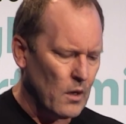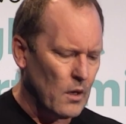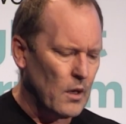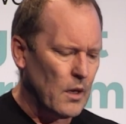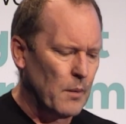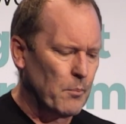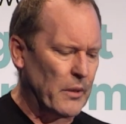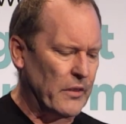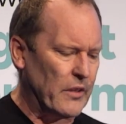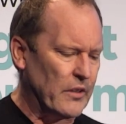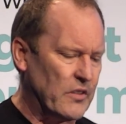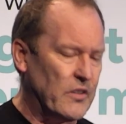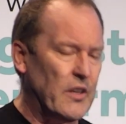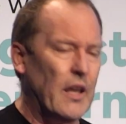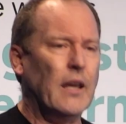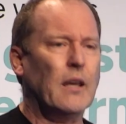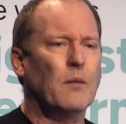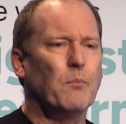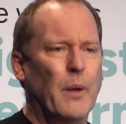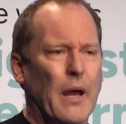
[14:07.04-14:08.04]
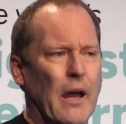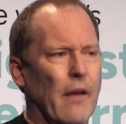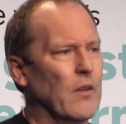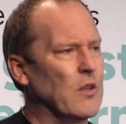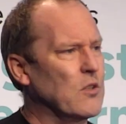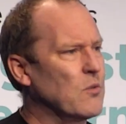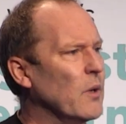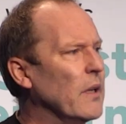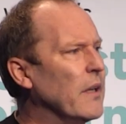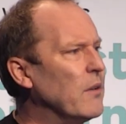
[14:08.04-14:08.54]
But the second part
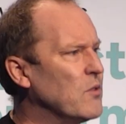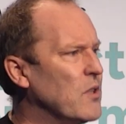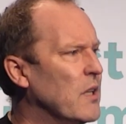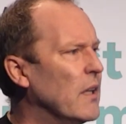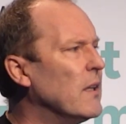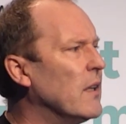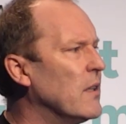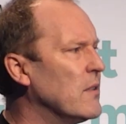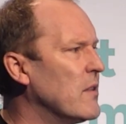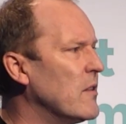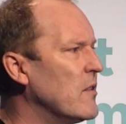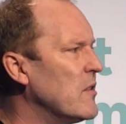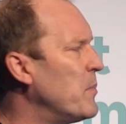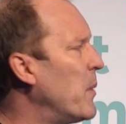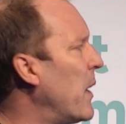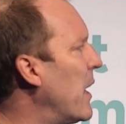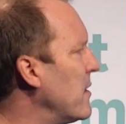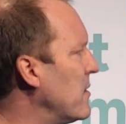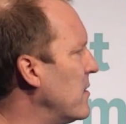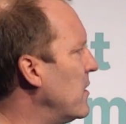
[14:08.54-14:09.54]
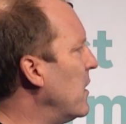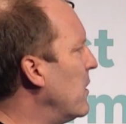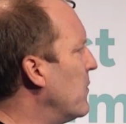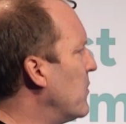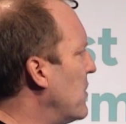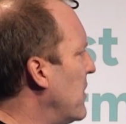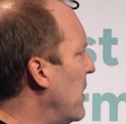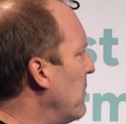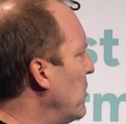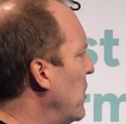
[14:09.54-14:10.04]
that's really interesting is the sparsity of
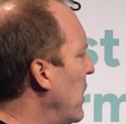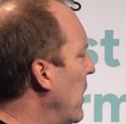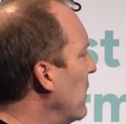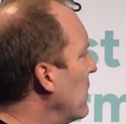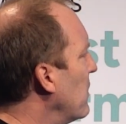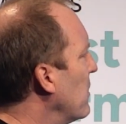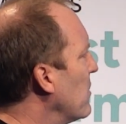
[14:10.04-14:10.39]
subject.